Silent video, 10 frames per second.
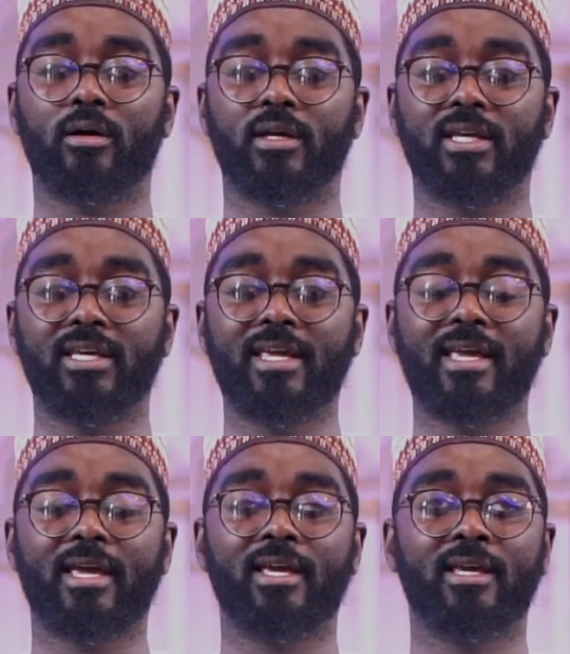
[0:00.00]

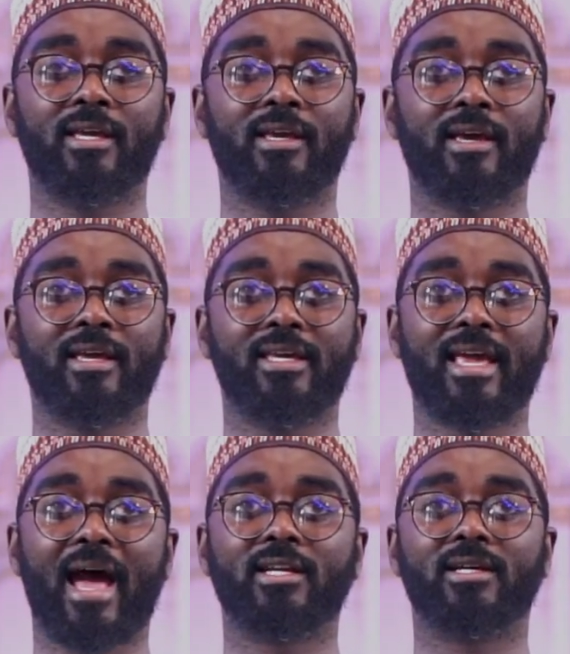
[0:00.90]
he
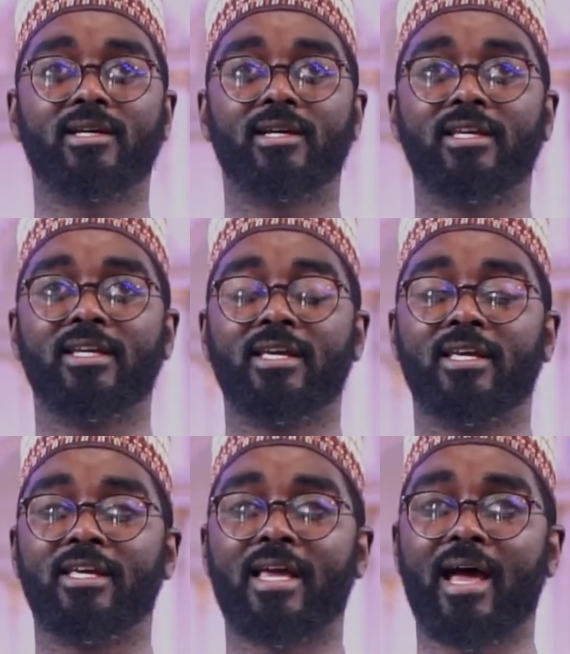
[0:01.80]
had
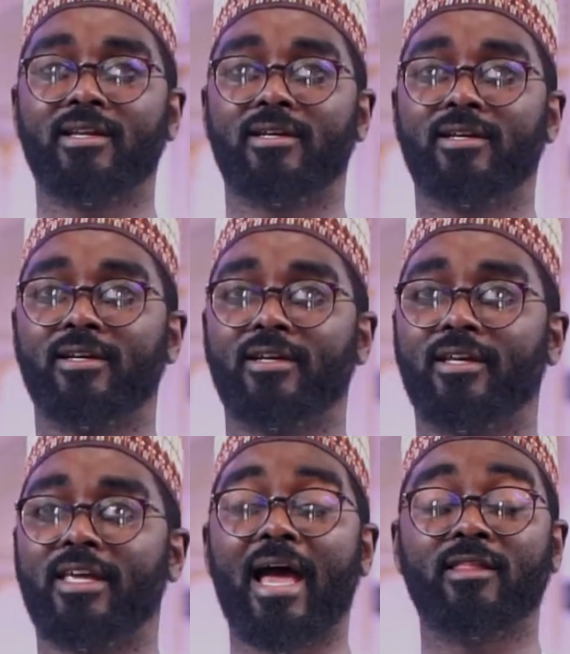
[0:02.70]

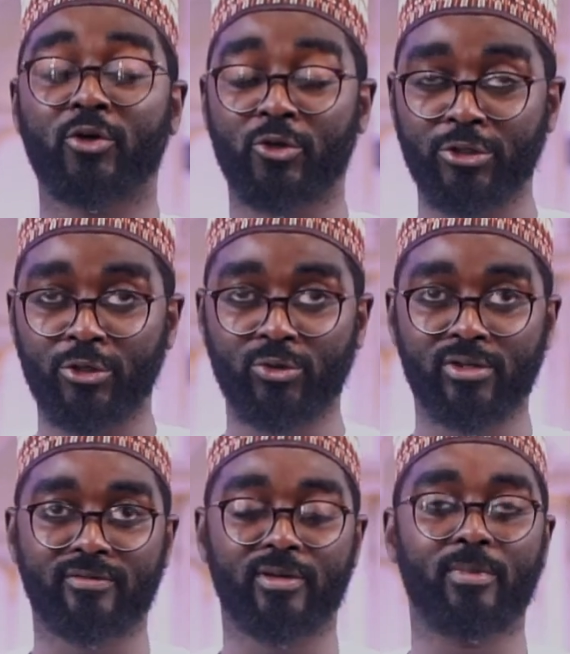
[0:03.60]
the good news
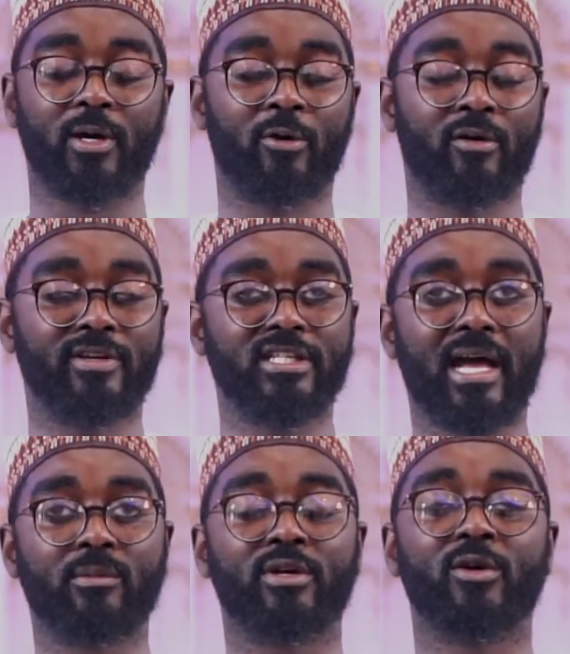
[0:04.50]
of a
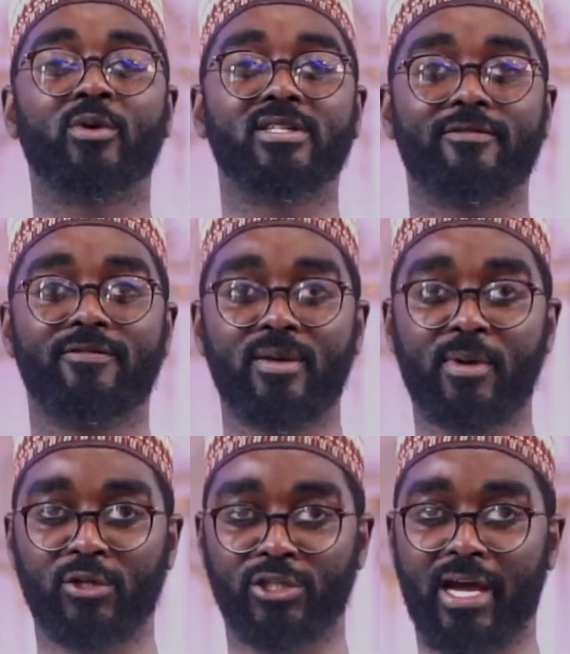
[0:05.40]
child, but it was a
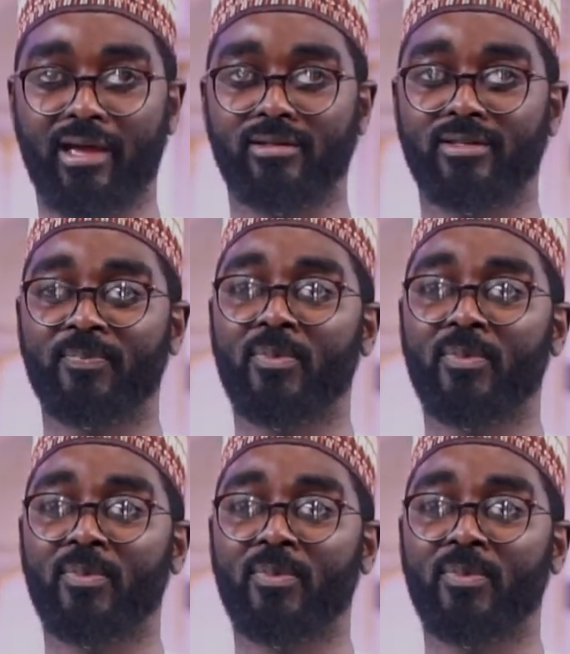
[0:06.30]
female child.